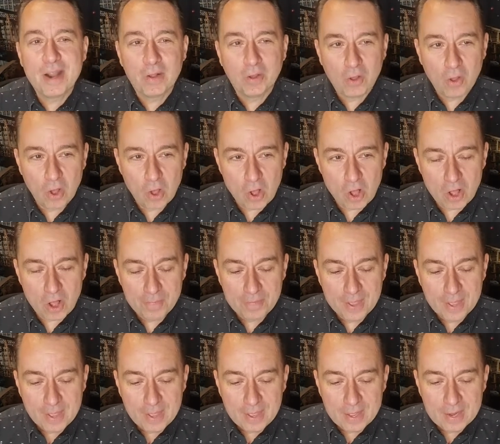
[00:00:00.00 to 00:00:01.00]
alcohol.
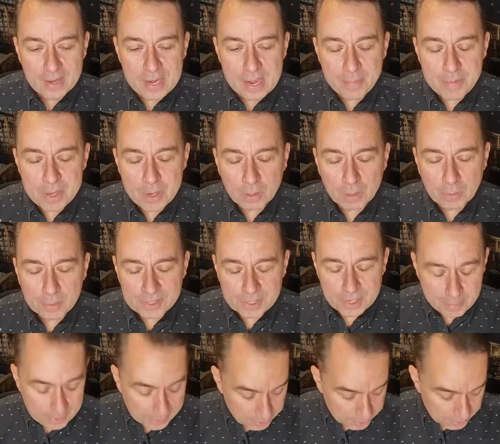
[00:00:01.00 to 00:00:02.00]
Nebbiolo, as I
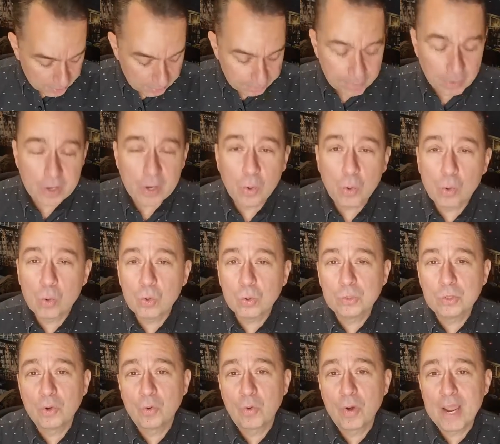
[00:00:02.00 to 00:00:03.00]
mentioned, a very
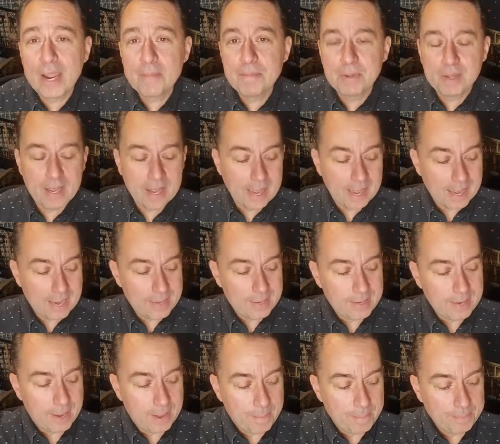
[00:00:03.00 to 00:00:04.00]
old grape, and
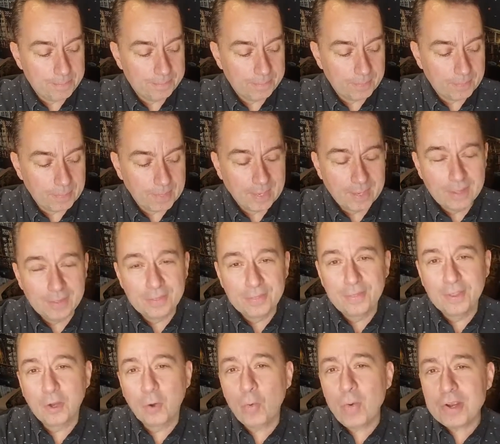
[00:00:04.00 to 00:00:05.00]

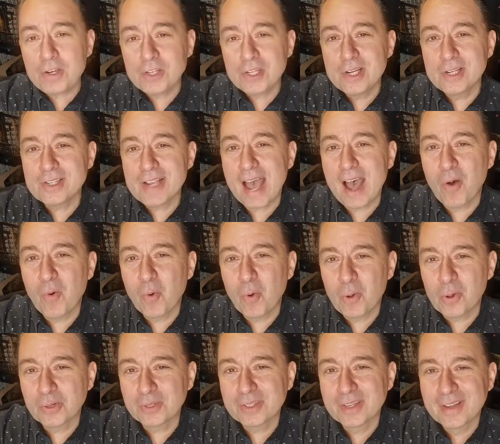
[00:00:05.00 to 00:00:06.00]
the question is how
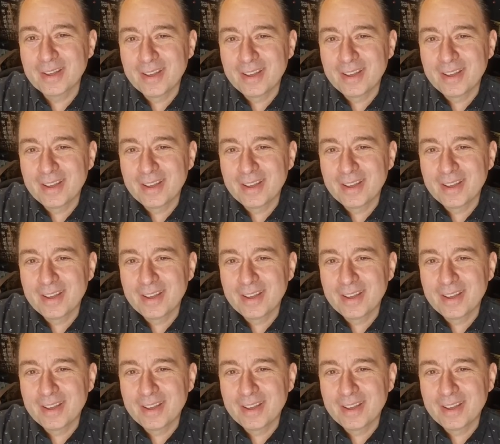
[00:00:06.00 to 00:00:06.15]
old?